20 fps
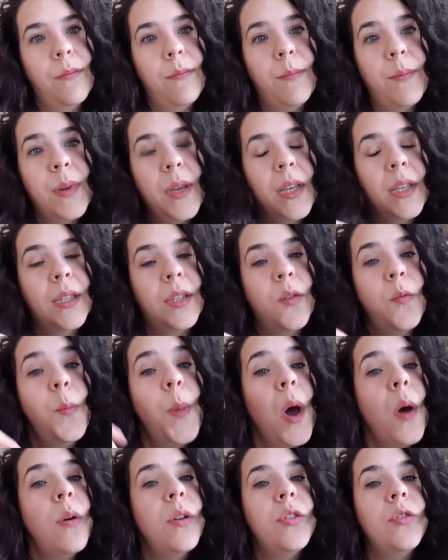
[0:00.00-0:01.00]
piece of
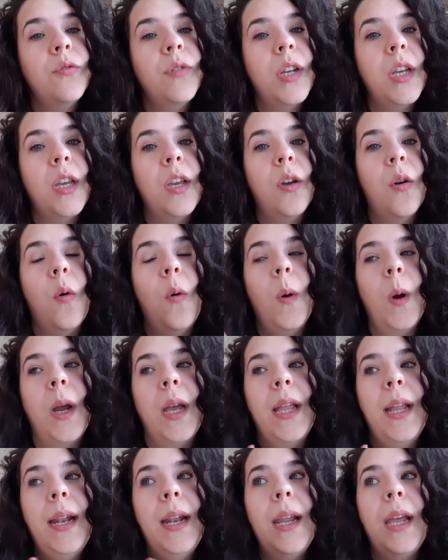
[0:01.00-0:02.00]
poetry or
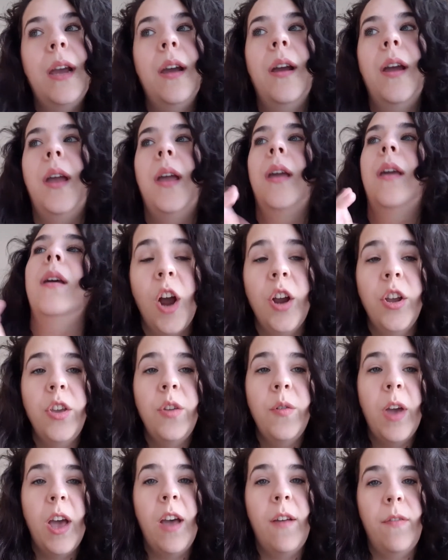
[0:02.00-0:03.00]
a lyric? Are
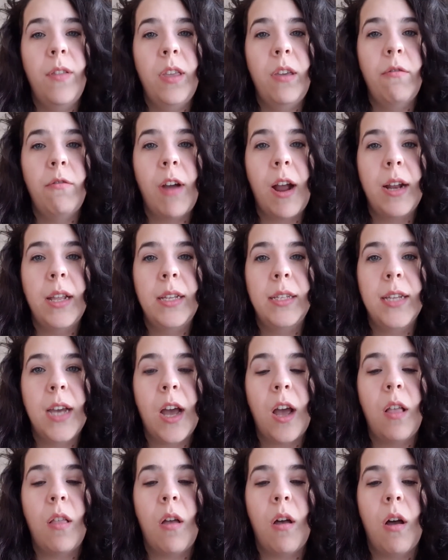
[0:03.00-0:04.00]
you heavily writing
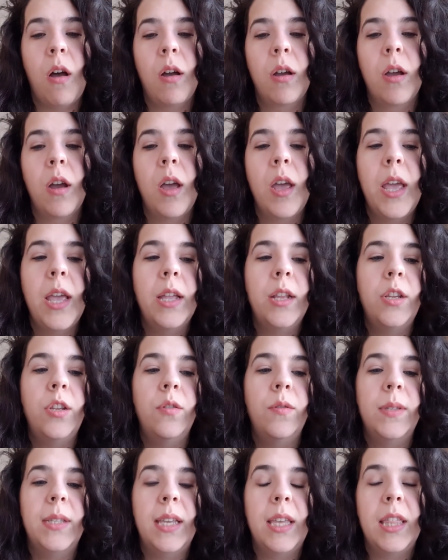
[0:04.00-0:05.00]
dialogue and
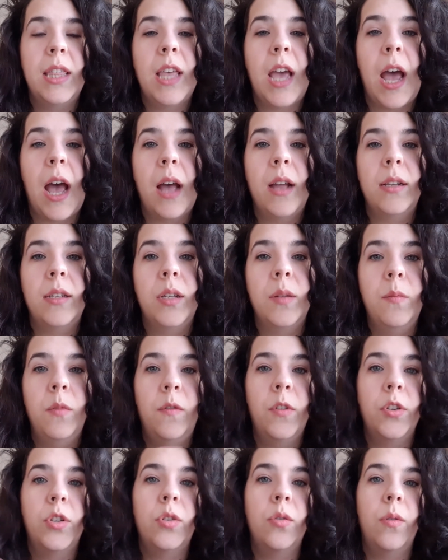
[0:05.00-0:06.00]
using that to
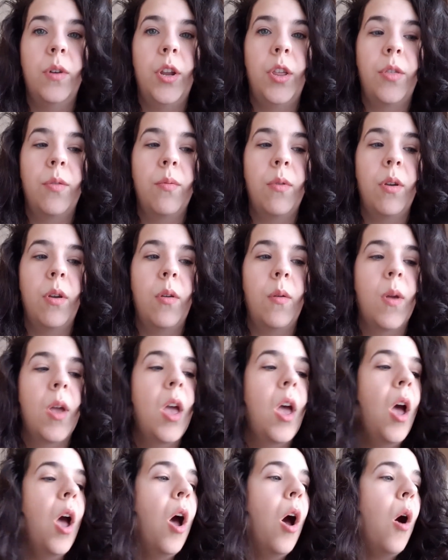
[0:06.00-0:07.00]
move your story through?
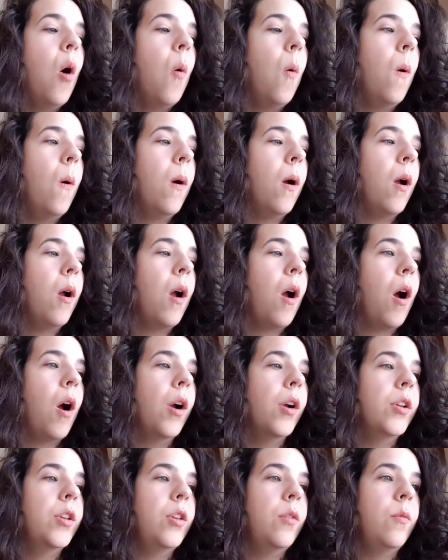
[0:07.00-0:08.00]
Or
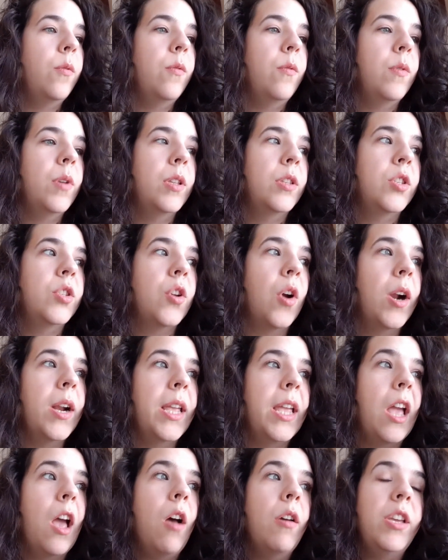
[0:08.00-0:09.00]
are you
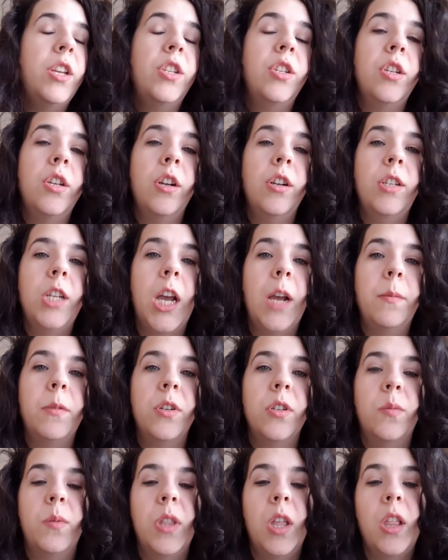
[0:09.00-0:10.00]
starting out each of your
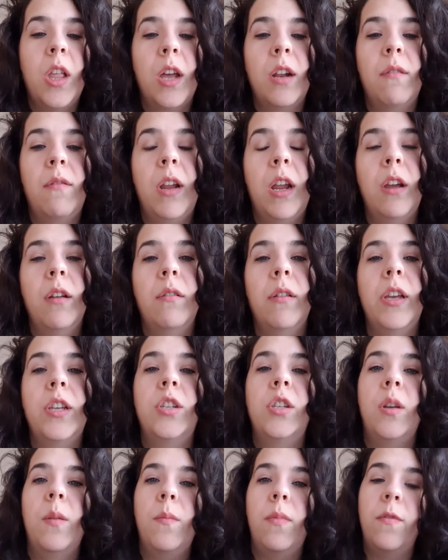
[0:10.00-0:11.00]
chapters with a lot of
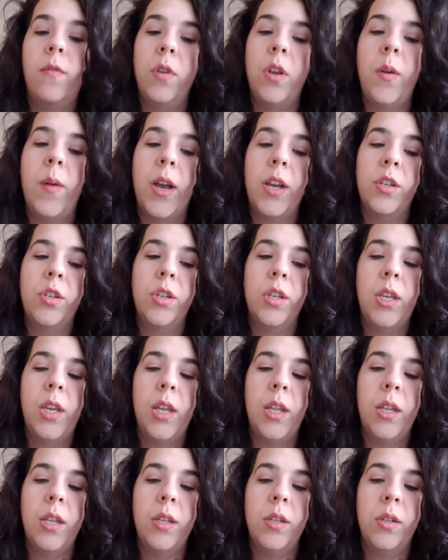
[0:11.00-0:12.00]
narration before you actually
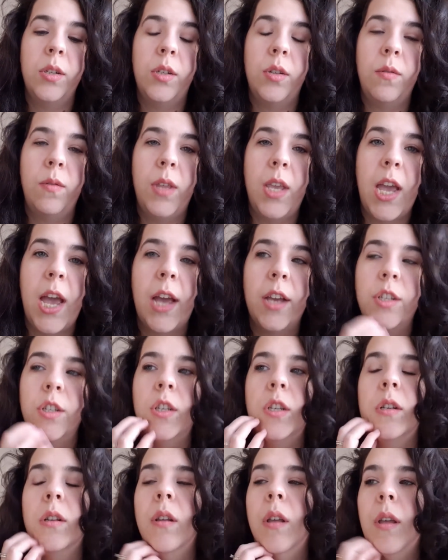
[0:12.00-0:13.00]
get into the
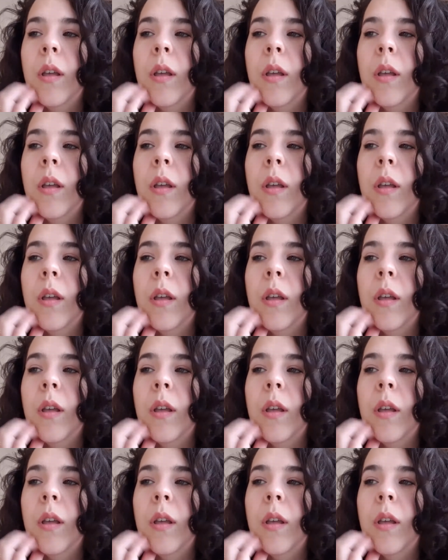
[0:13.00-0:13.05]
action?